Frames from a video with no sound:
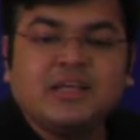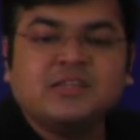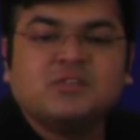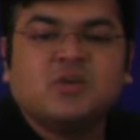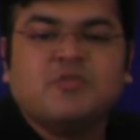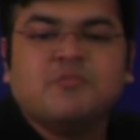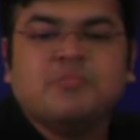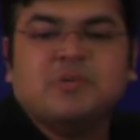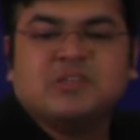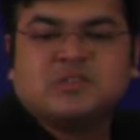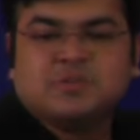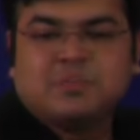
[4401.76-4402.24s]

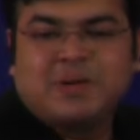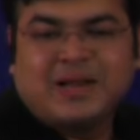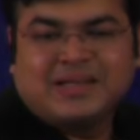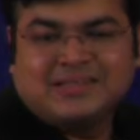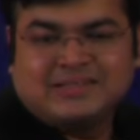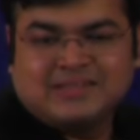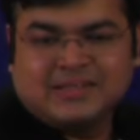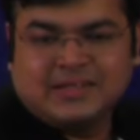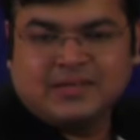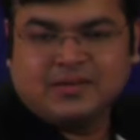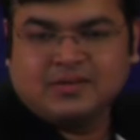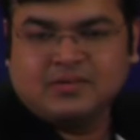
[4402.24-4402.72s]
of
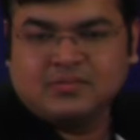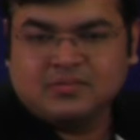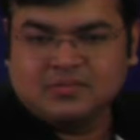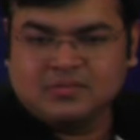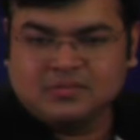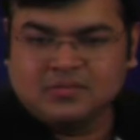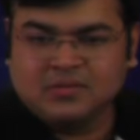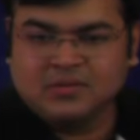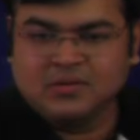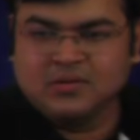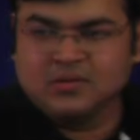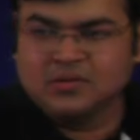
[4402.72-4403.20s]
mispricing,
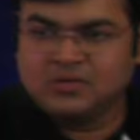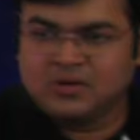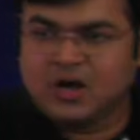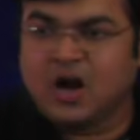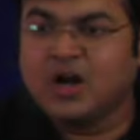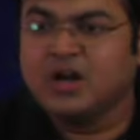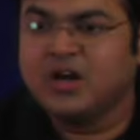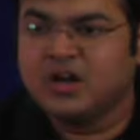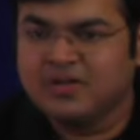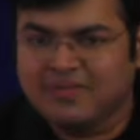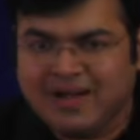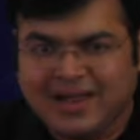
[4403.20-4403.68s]

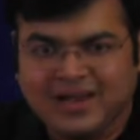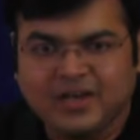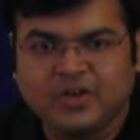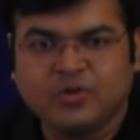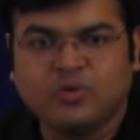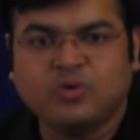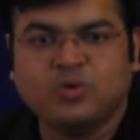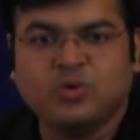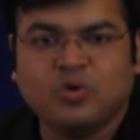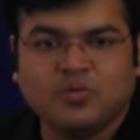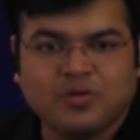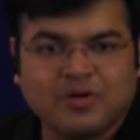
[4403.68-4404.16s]

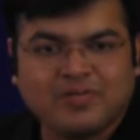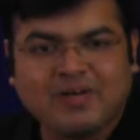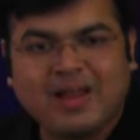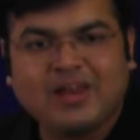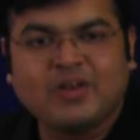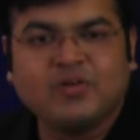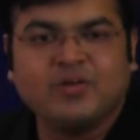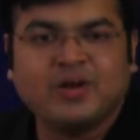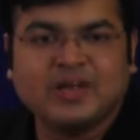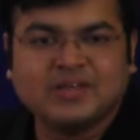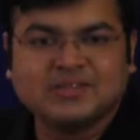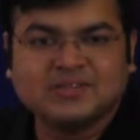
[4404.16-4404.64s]
undervalued,
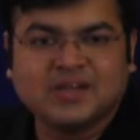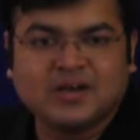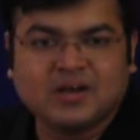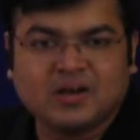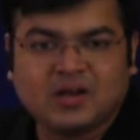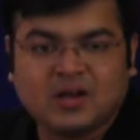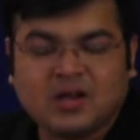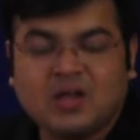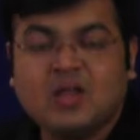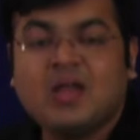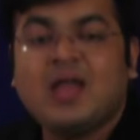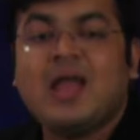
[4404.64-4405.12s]
overvalued,
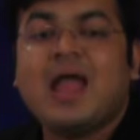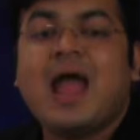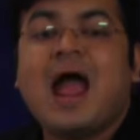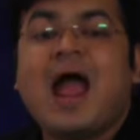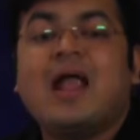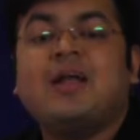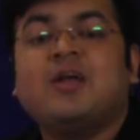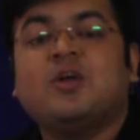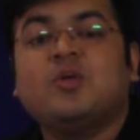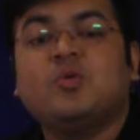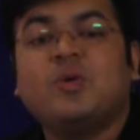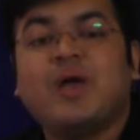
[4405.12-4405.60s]
etc.
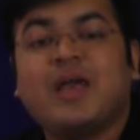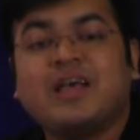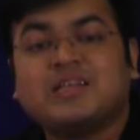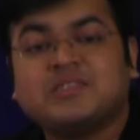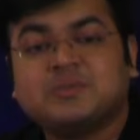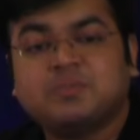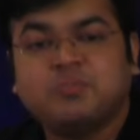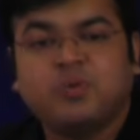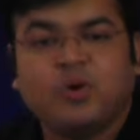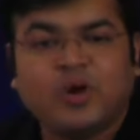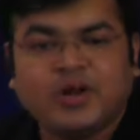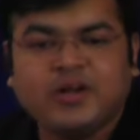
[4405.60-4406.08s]
And to
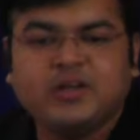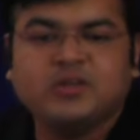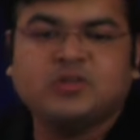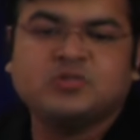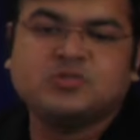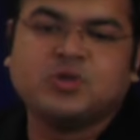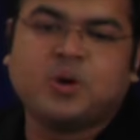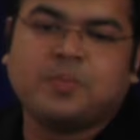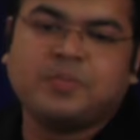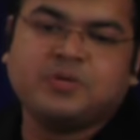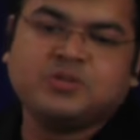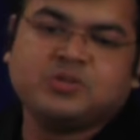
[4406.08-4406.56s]
exploit
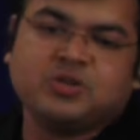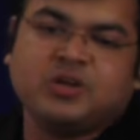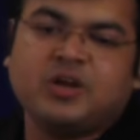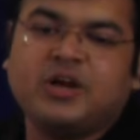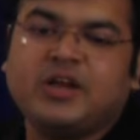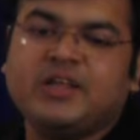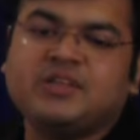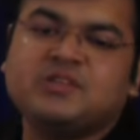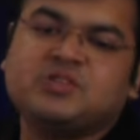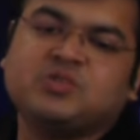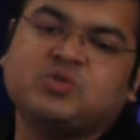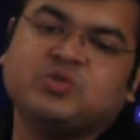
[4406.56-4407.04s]
those
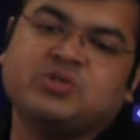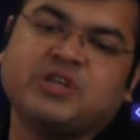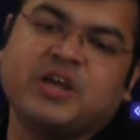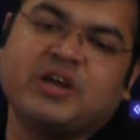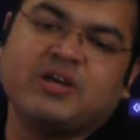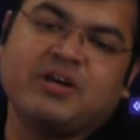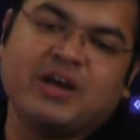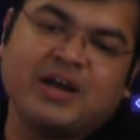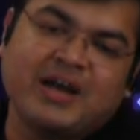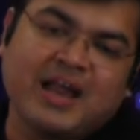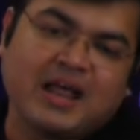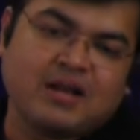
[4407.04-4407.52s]
opportunities to
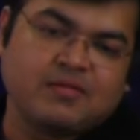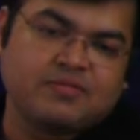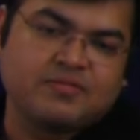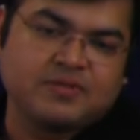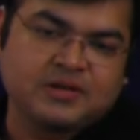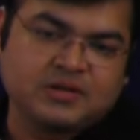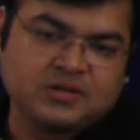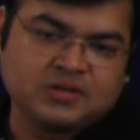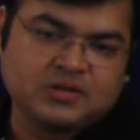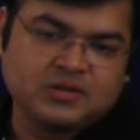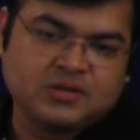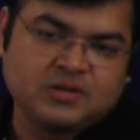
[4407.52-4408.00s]
generate
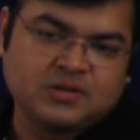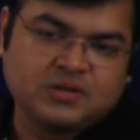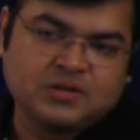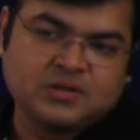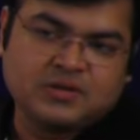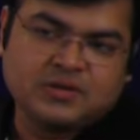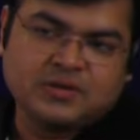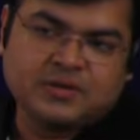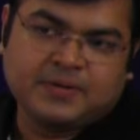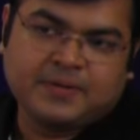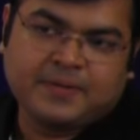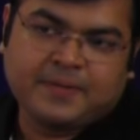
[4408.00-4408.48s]
alpha.
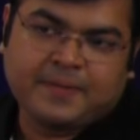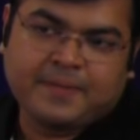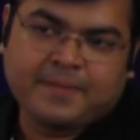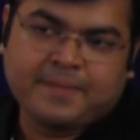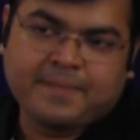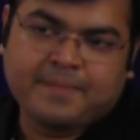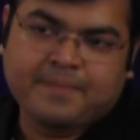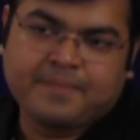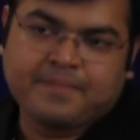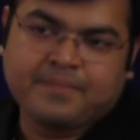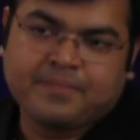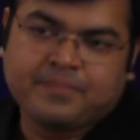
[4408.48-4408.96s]

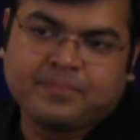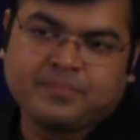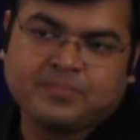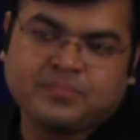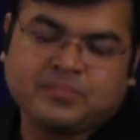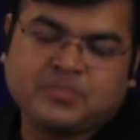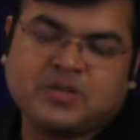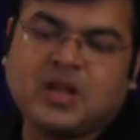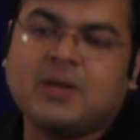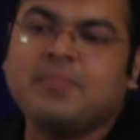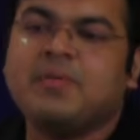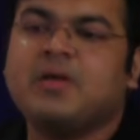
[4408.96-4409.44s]

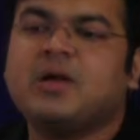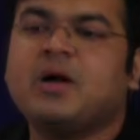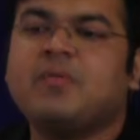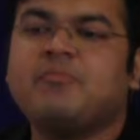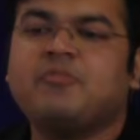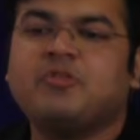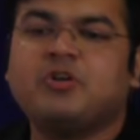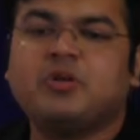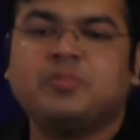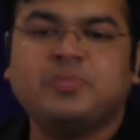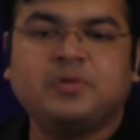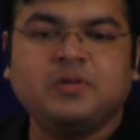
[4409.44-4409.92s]
Tell me,
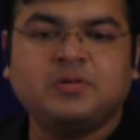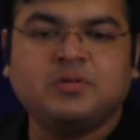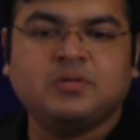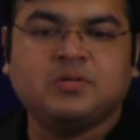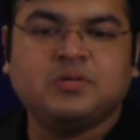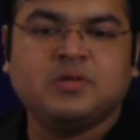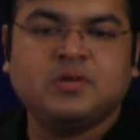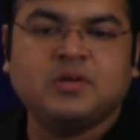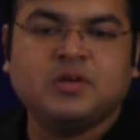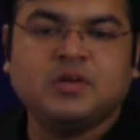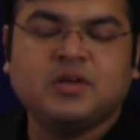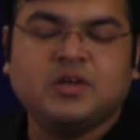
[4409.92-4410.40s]
comfortable?
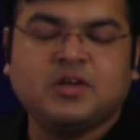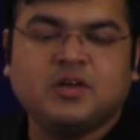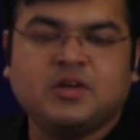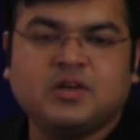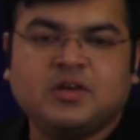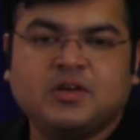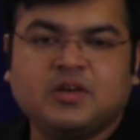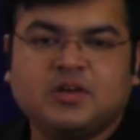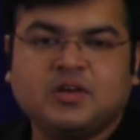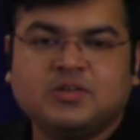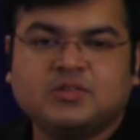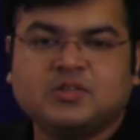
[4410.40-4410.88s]

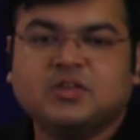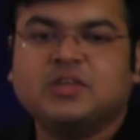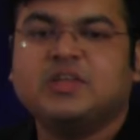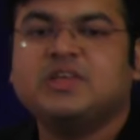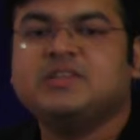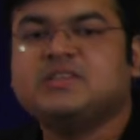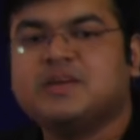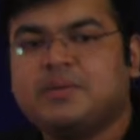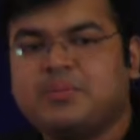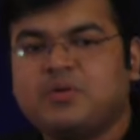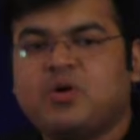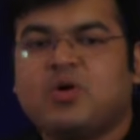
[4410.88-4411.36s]
So
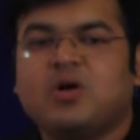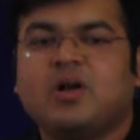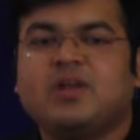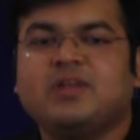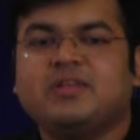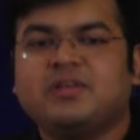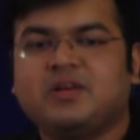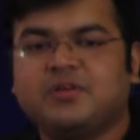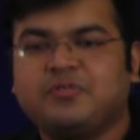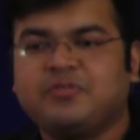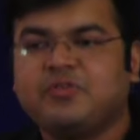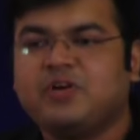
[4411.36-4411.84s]
these are broadly
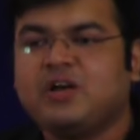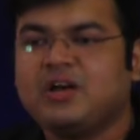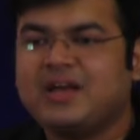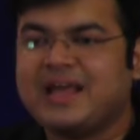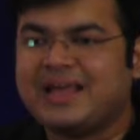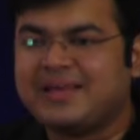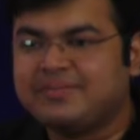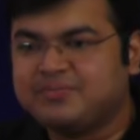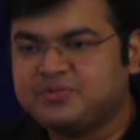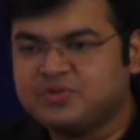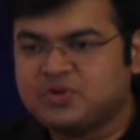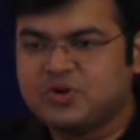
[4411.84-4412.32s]
the different
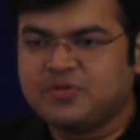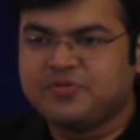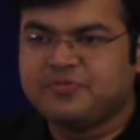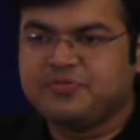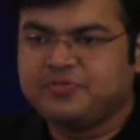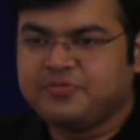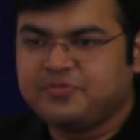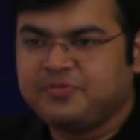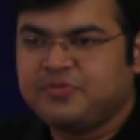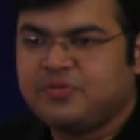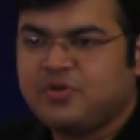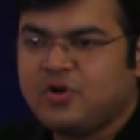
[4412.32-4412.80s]
types of
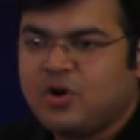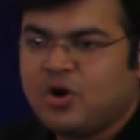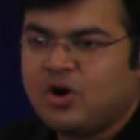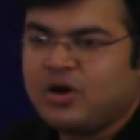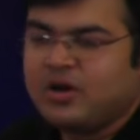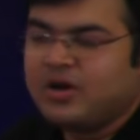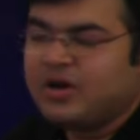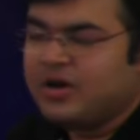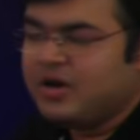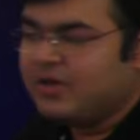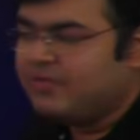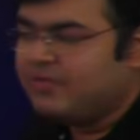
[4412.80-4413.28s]
alternative